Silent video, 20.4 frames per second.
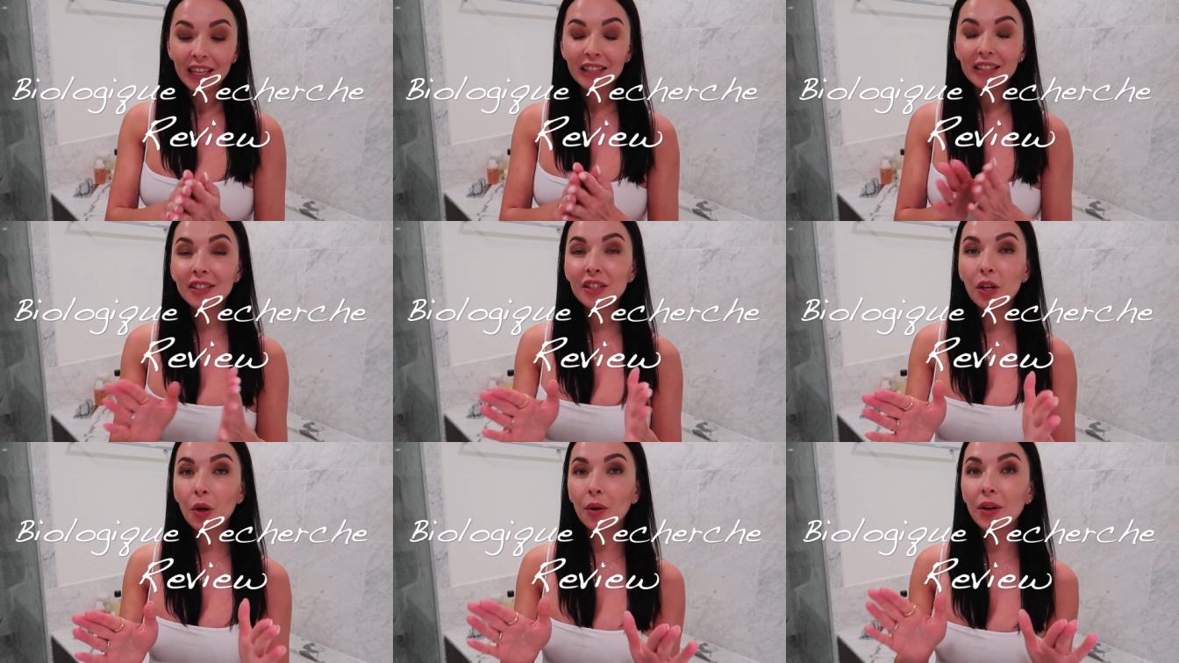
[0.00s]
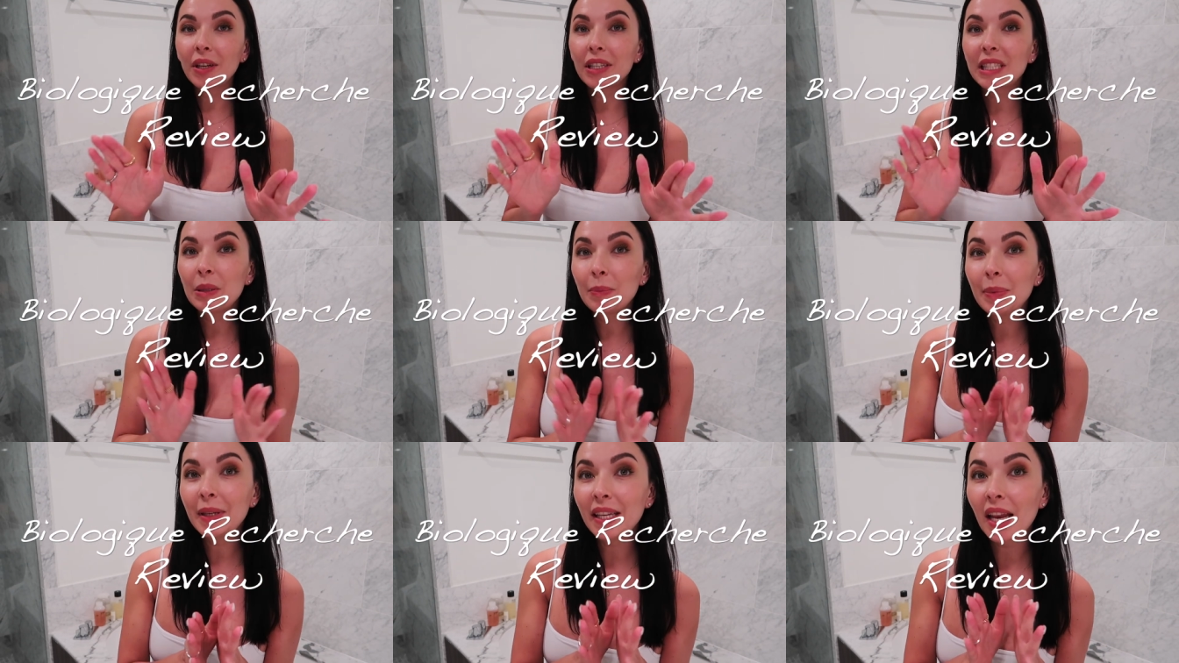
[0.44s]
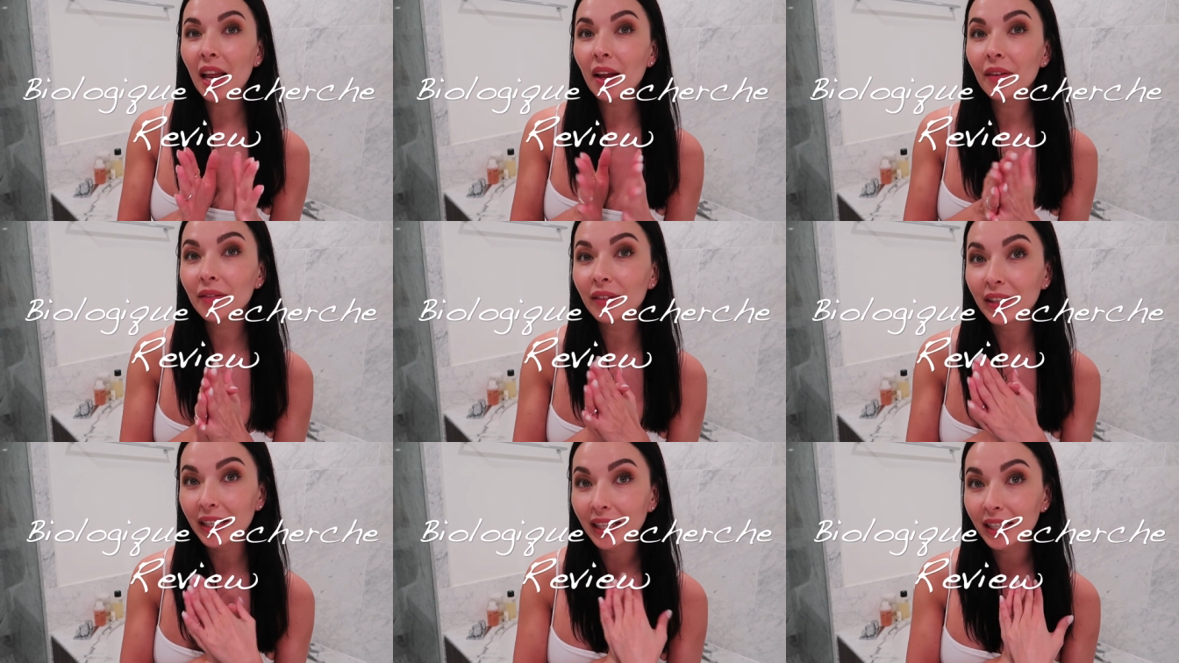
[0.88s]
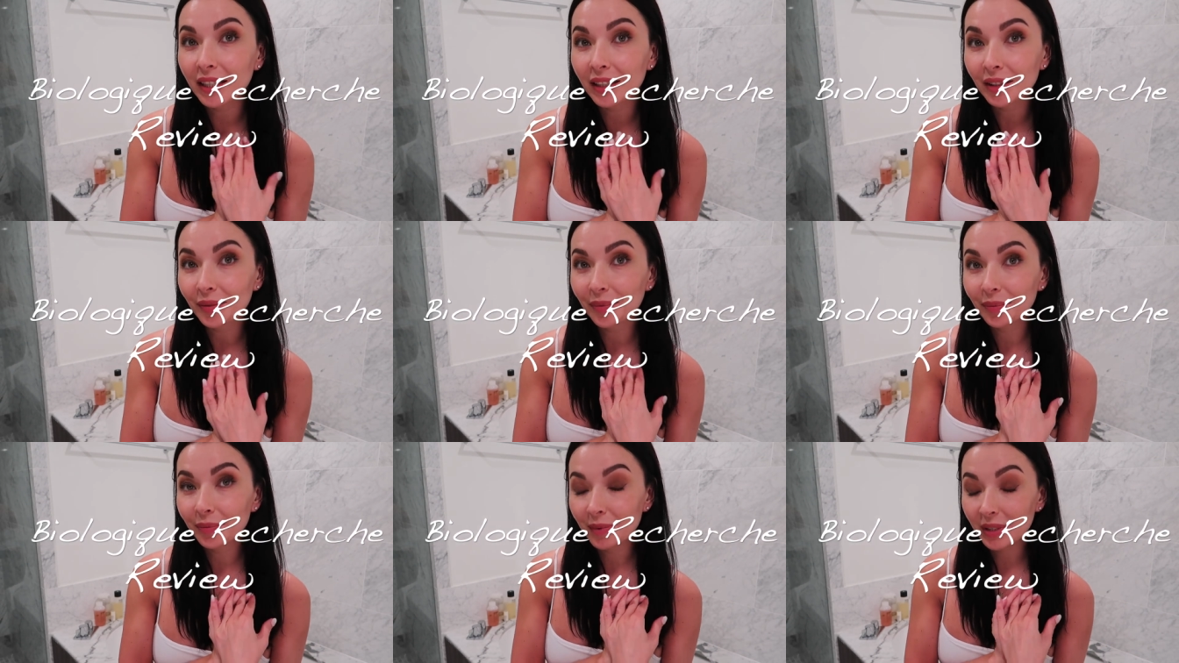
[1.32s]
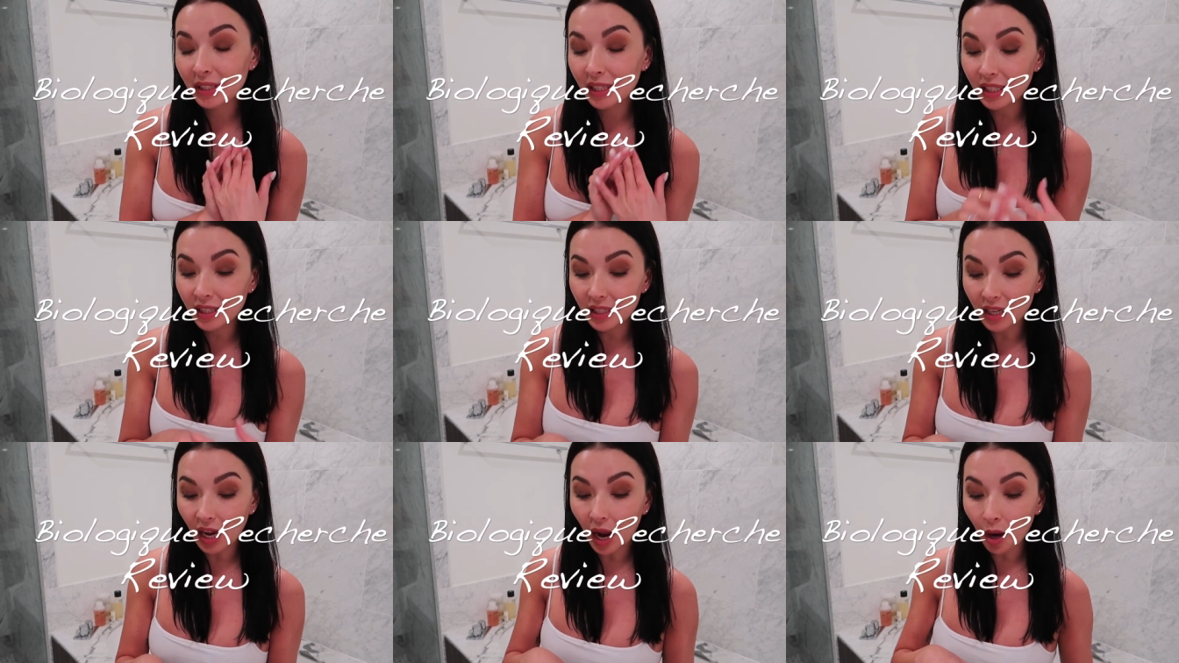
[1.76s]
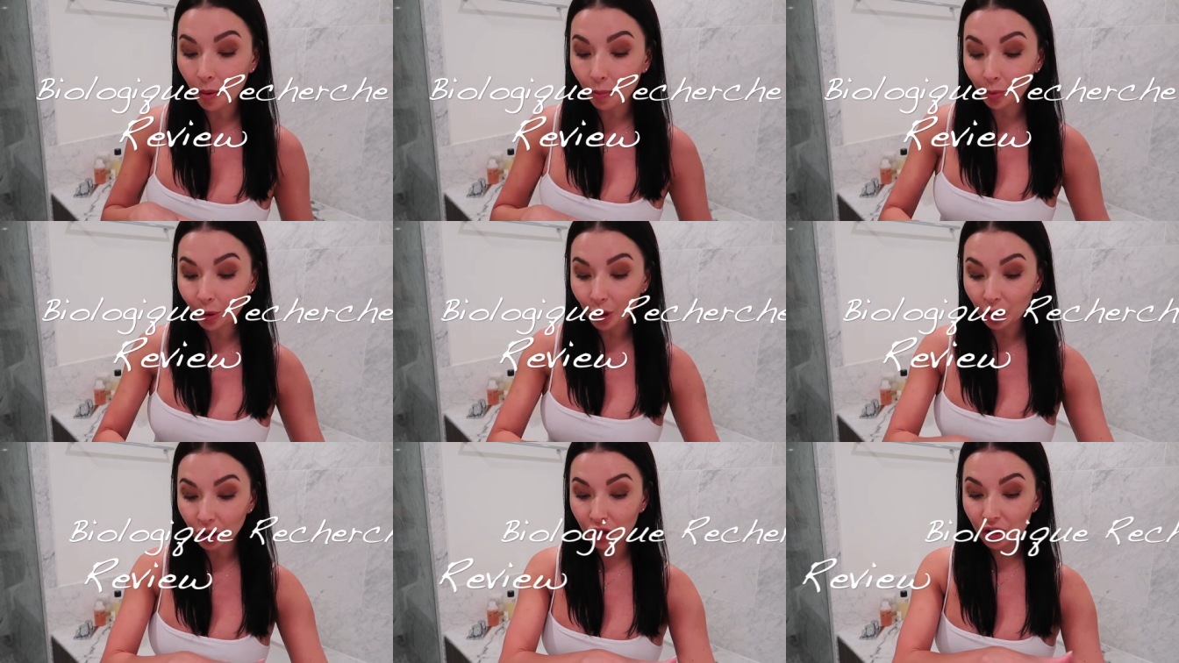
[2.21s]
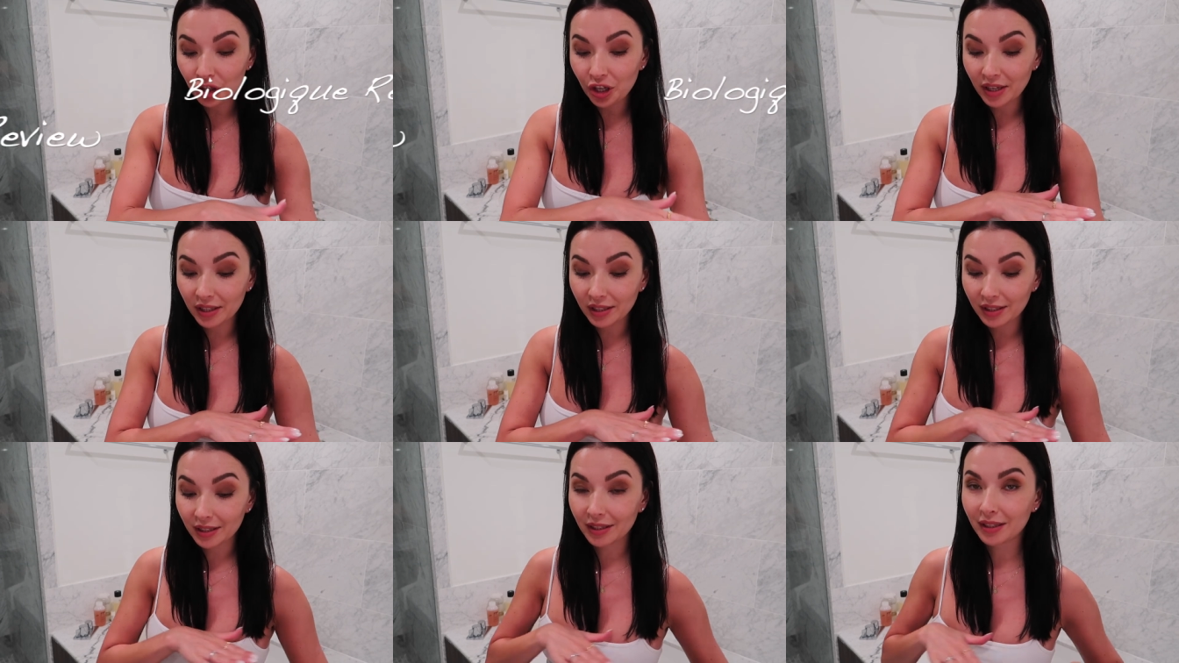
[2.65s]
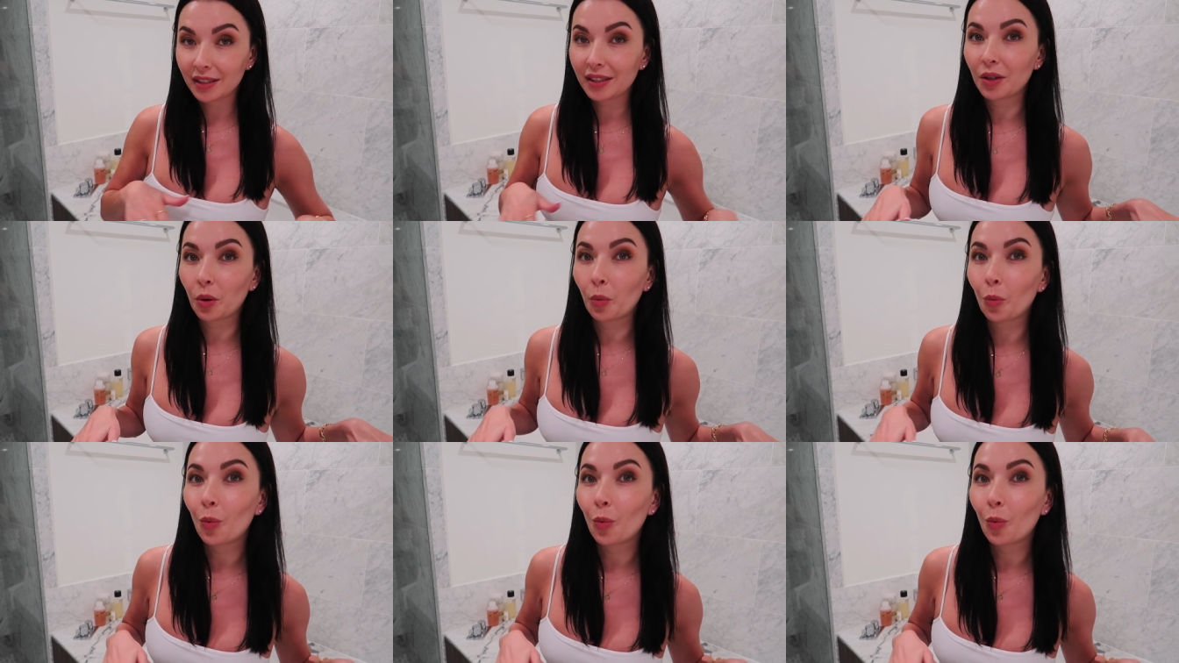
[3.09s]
So it's been a week since I purchased